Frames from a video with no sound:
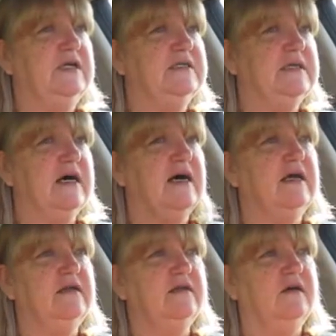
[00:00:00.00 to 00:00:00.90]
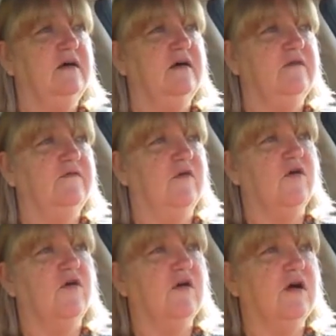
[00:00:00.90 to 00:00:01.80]
aside
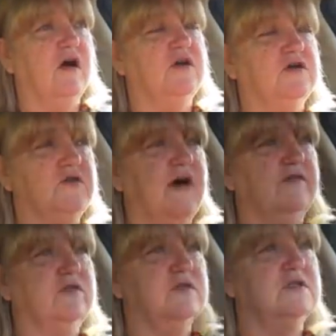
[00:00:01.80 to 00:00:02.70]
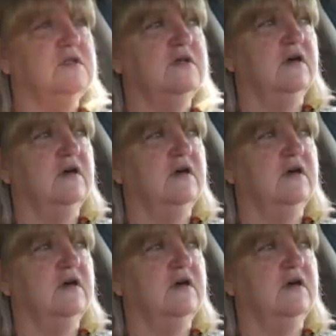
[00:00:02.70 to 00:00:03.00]
for our travels